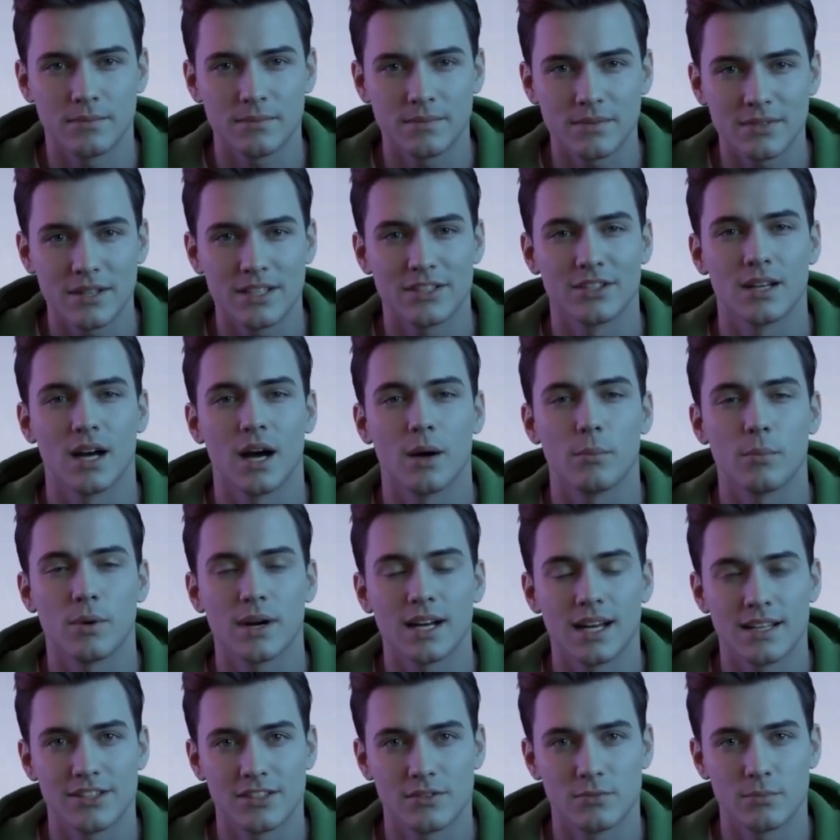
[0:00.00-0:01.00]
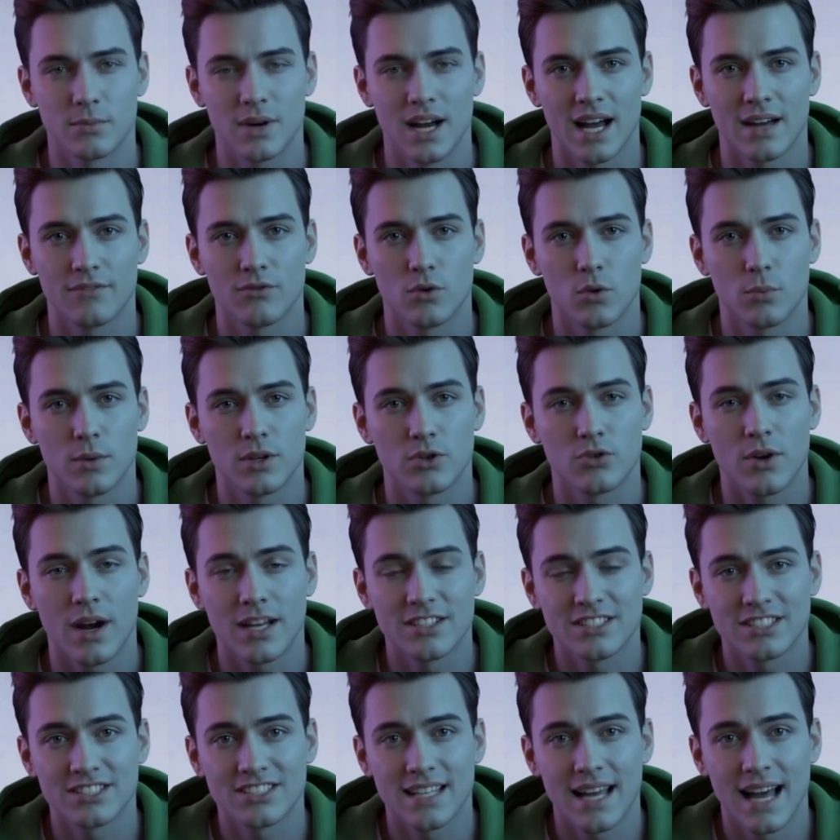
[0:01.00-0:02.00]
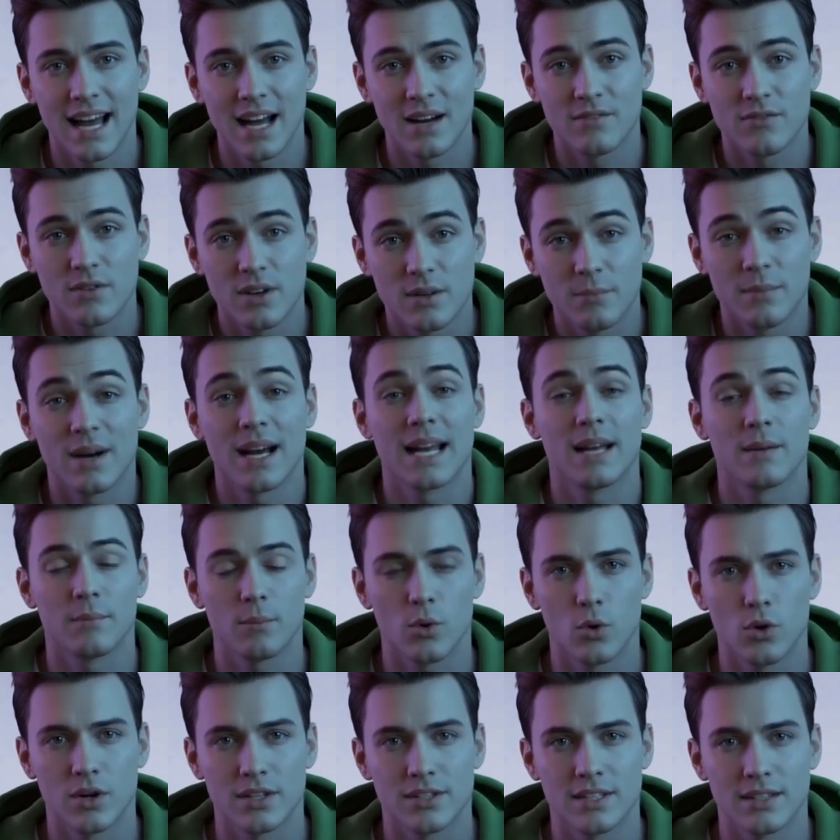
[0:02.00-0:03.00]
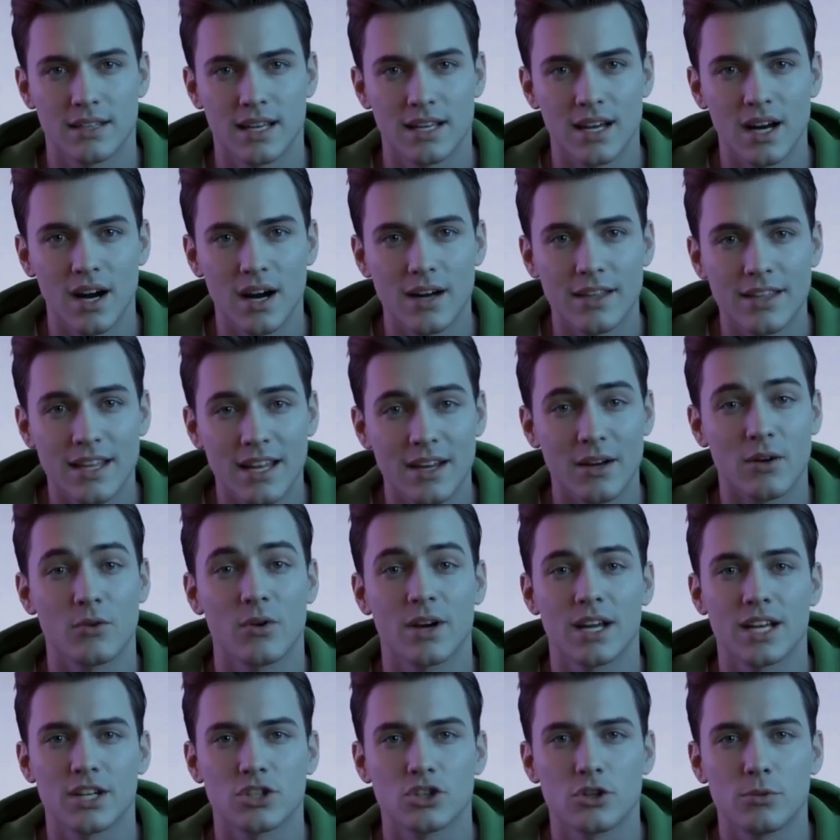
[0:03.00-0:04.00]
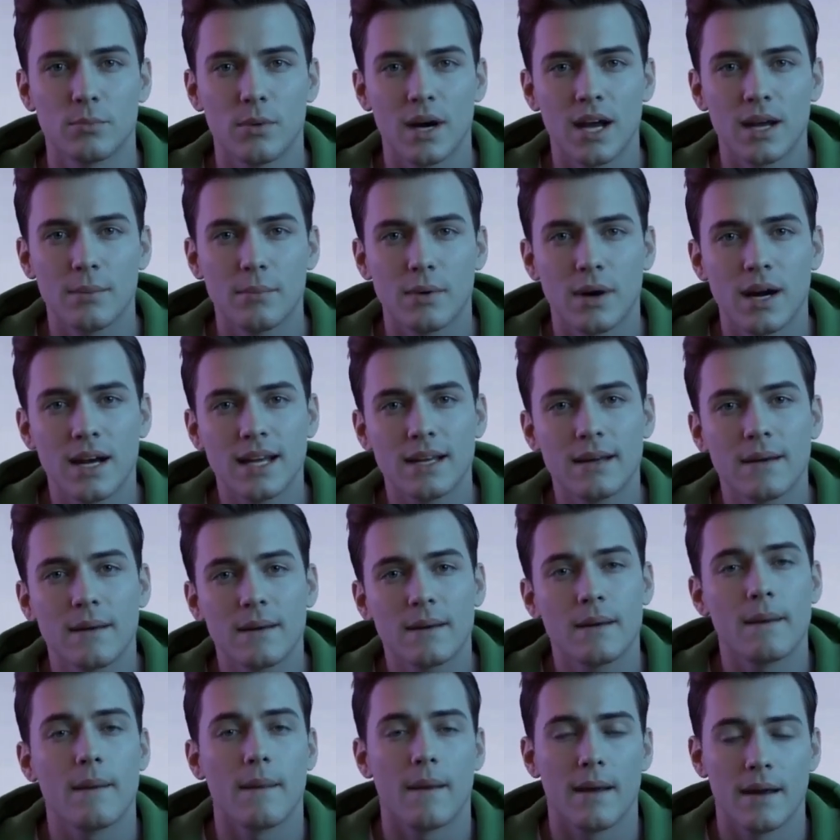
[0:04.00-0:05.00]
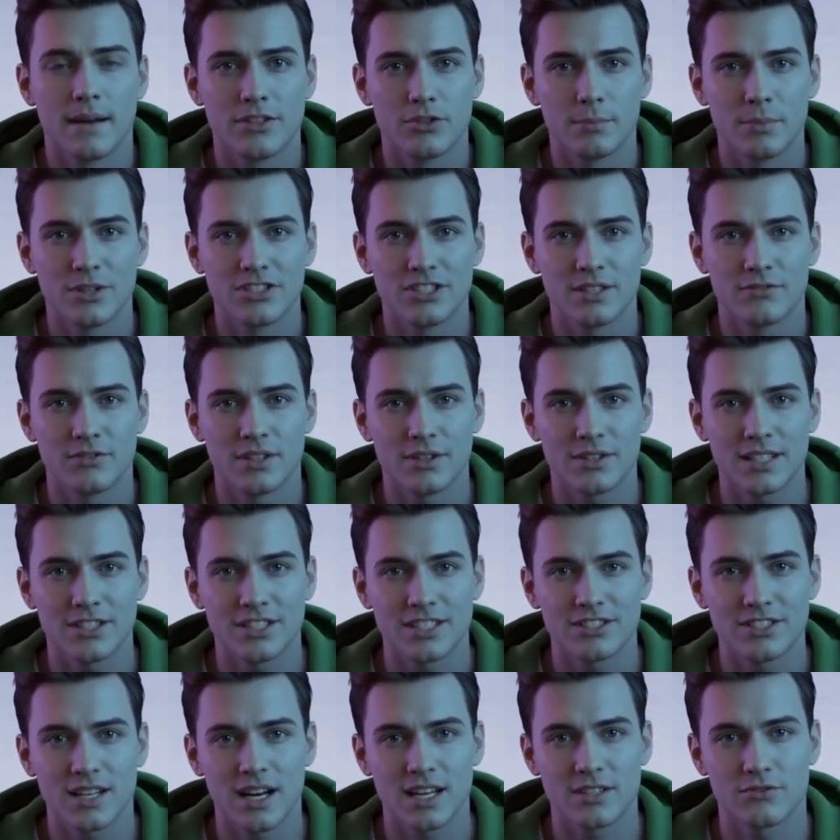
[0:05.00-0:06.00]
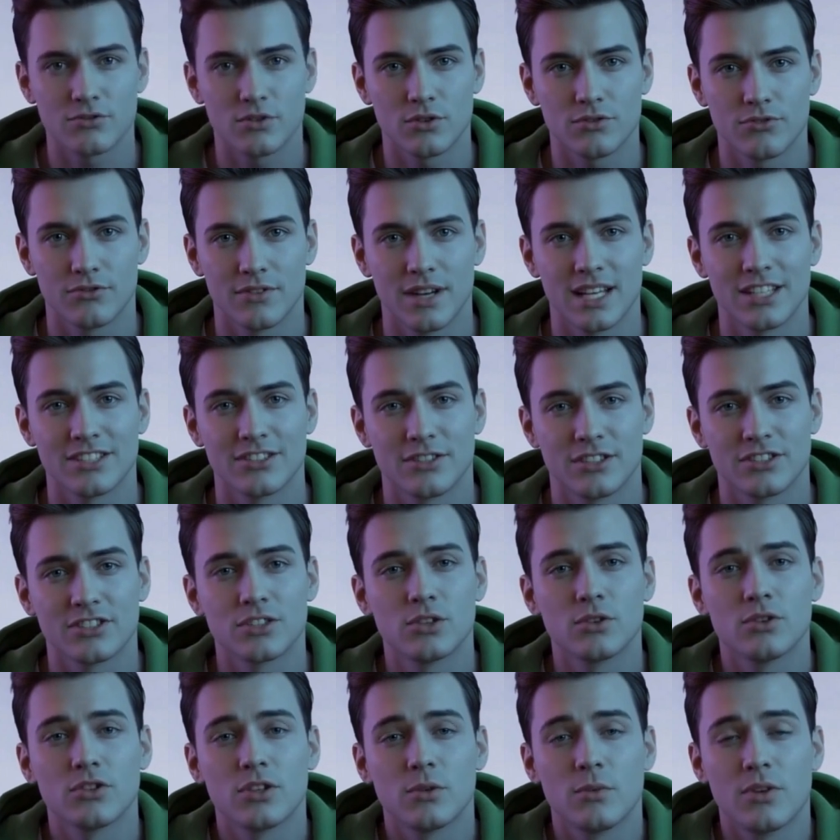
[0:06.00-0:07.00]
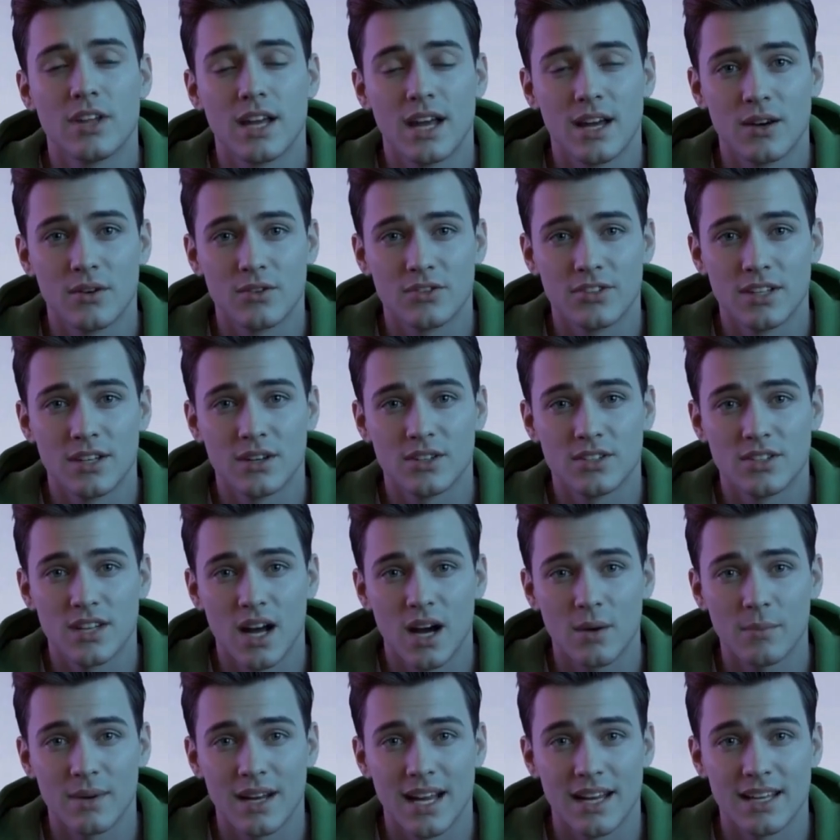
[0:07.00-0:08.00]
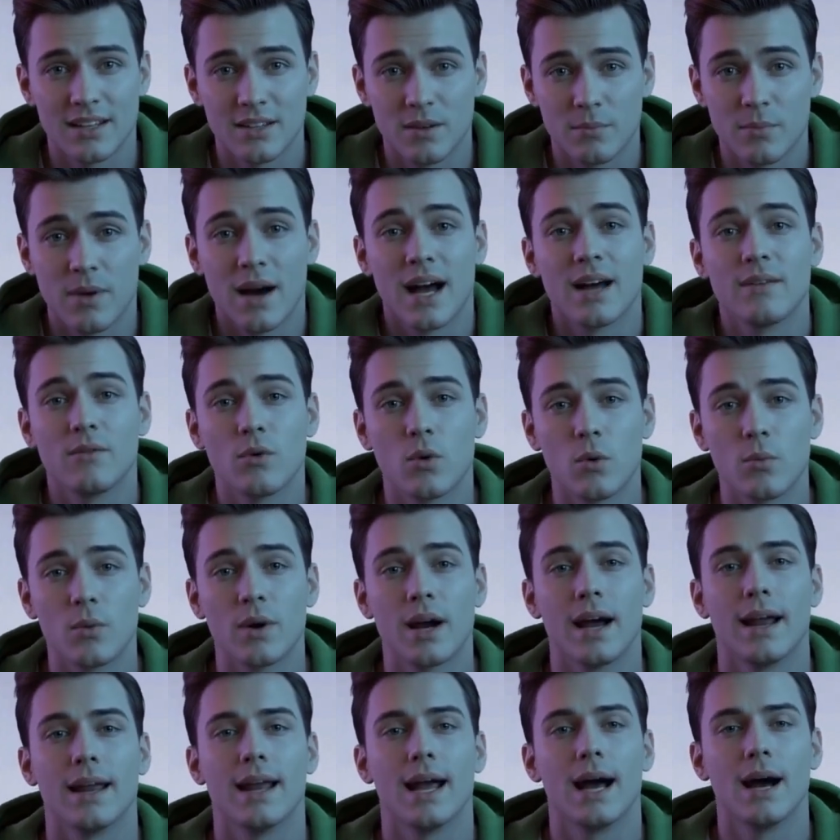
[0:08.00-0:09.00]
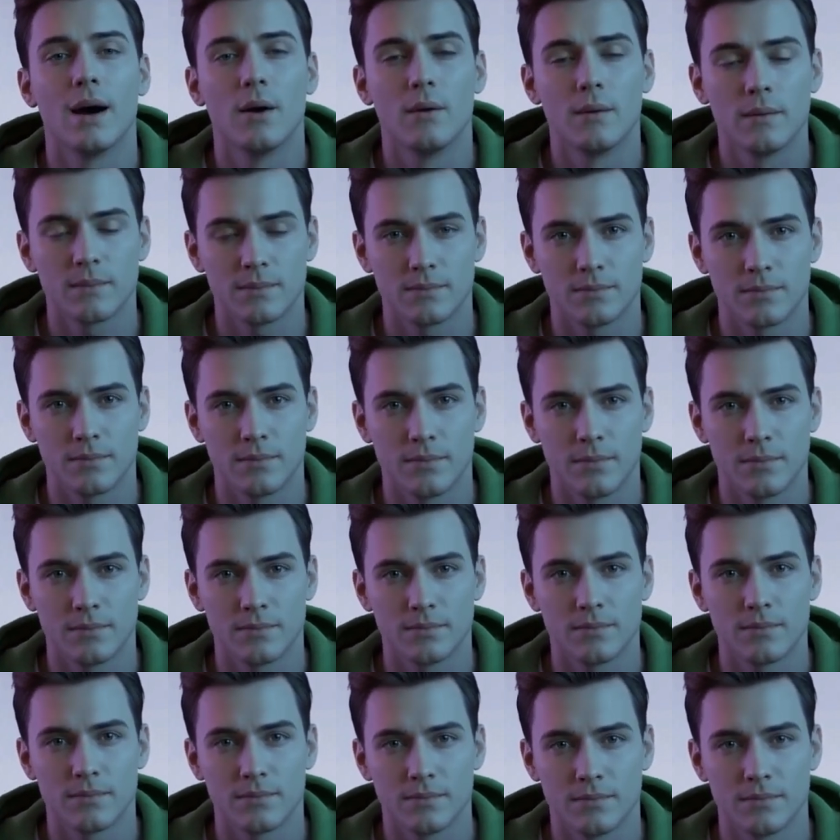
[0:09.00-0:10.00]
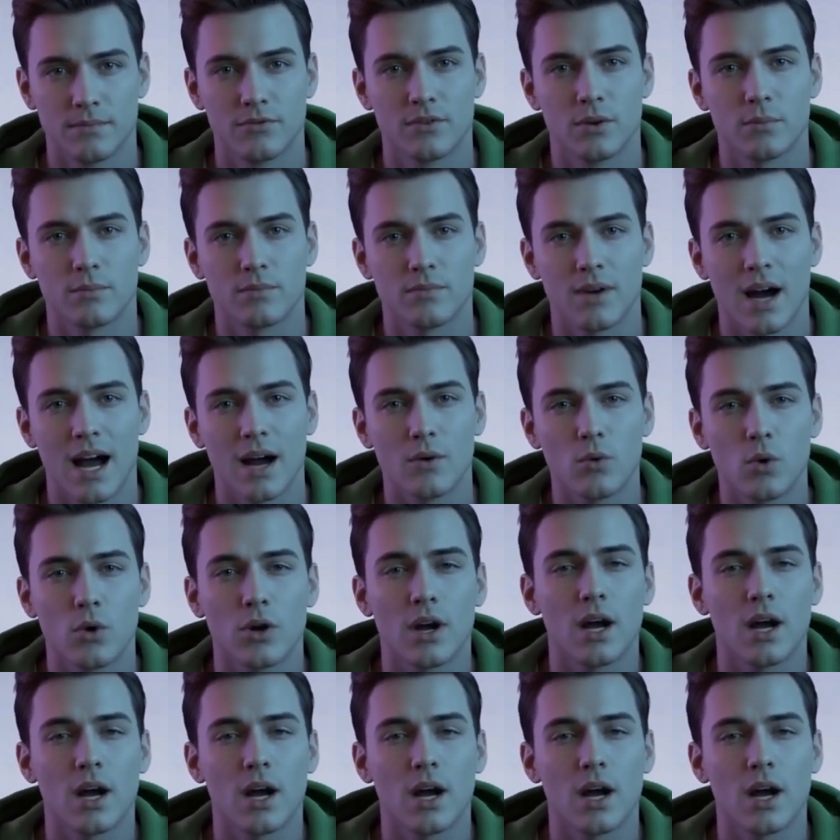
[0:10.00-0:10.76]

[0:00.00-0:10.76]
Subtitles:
This comprehensive platform addresses every pain point in the content creation pipeline, specifically designed for faceless YouTube channels that are dominating the platform right now. From viral